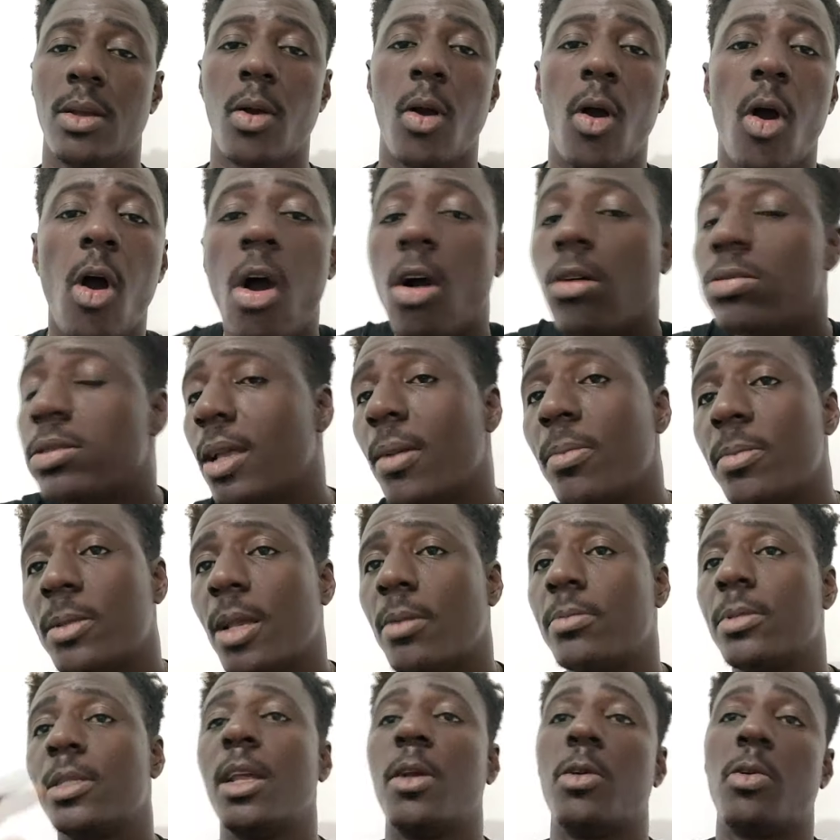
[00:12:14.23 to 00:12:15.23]
Or
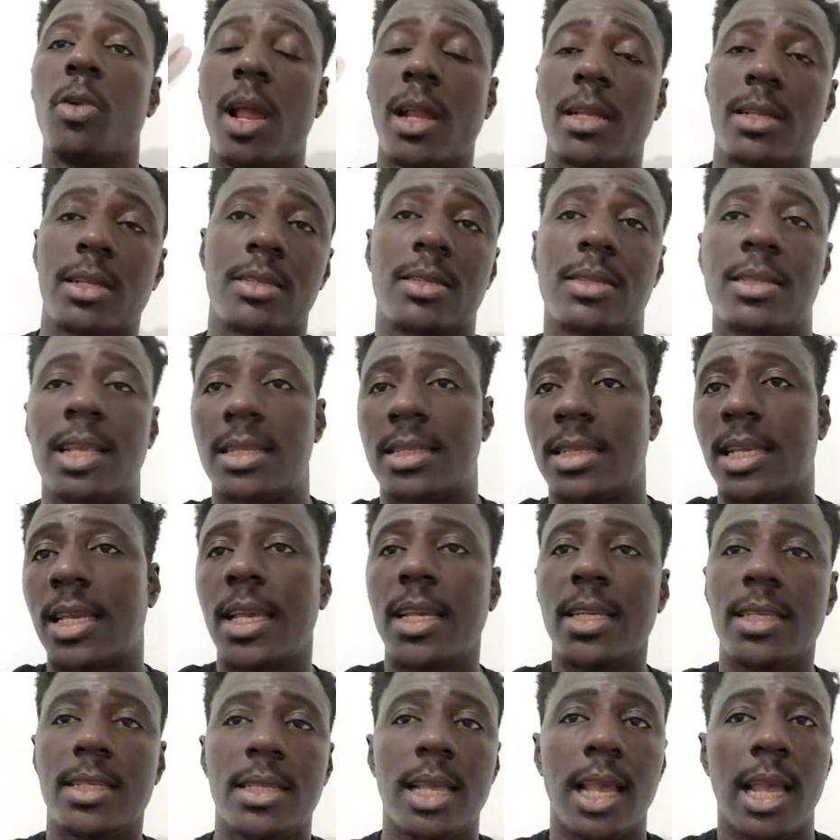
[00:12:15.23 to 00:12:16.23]
sometimes they write it St.
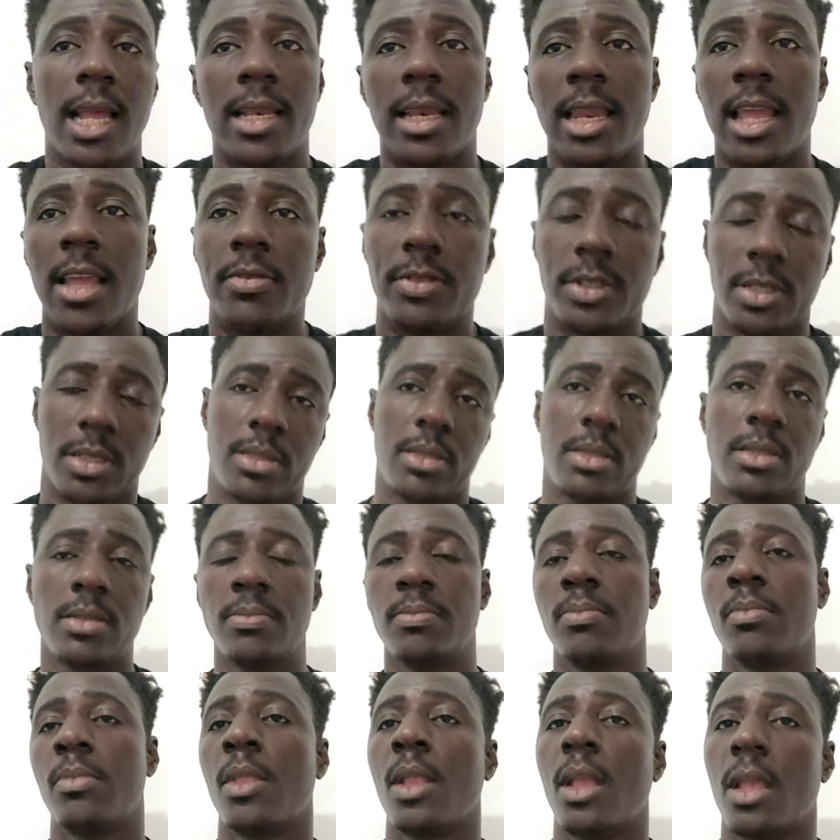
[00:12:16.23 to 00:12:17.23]
Kitts and Nevis.
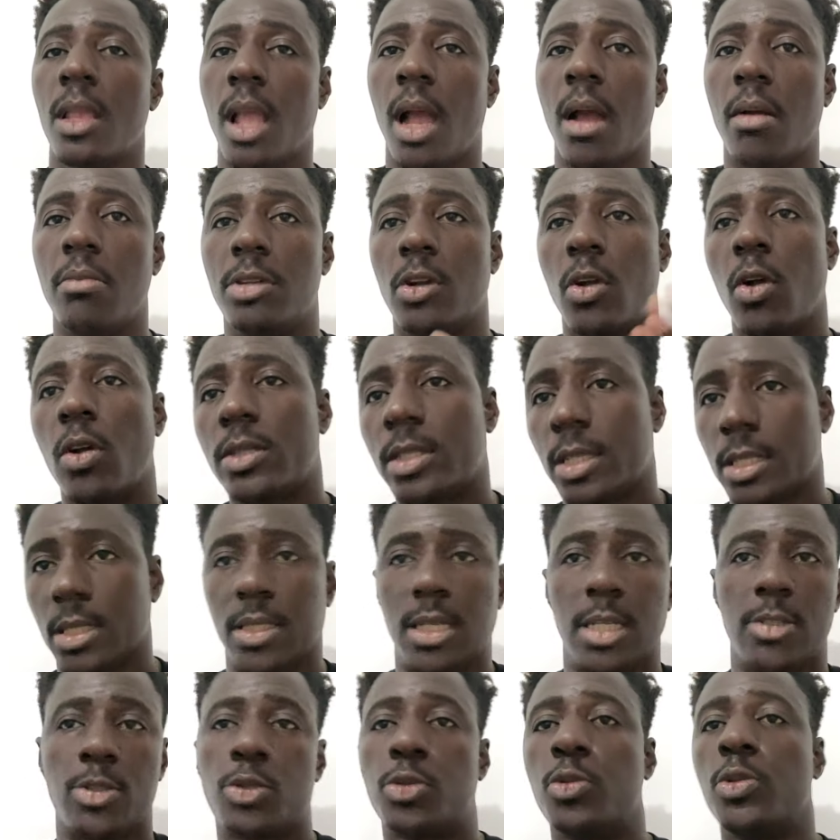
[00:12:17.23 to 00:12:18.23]
Yeah, because
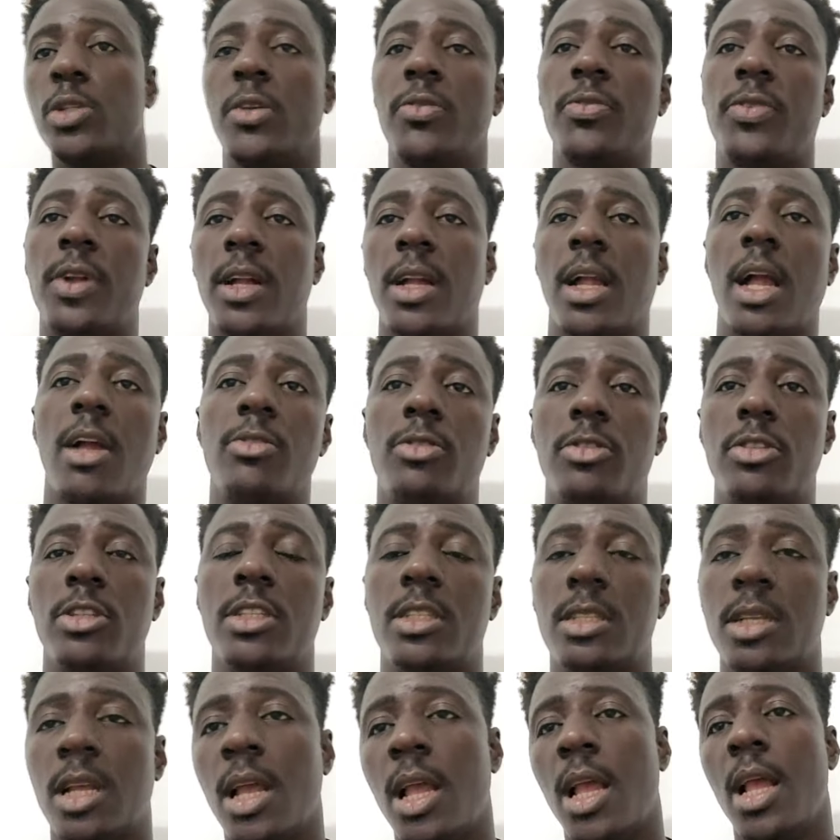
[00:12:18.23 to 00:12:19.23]
it's a 2 different
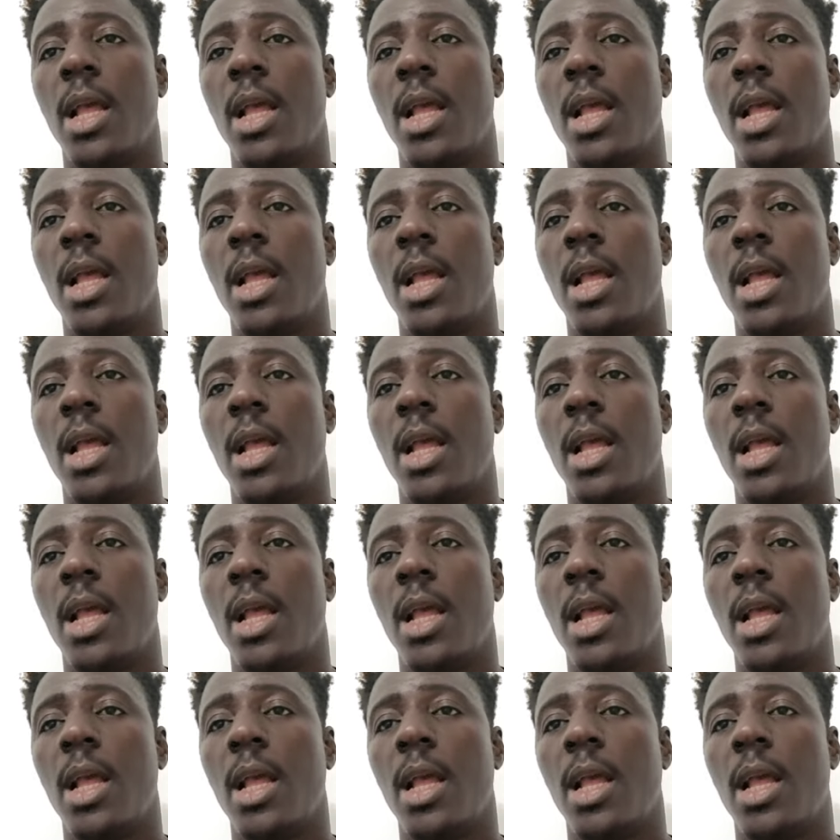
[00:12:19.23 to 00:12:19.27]
countries